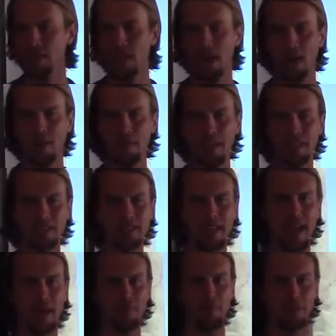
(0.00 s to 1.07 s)
Uh, that doesn't
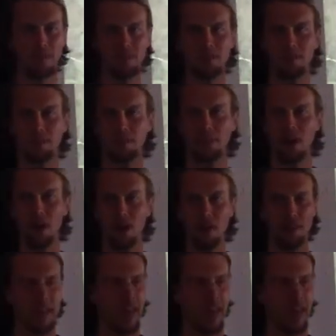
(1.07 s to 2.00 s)
happen all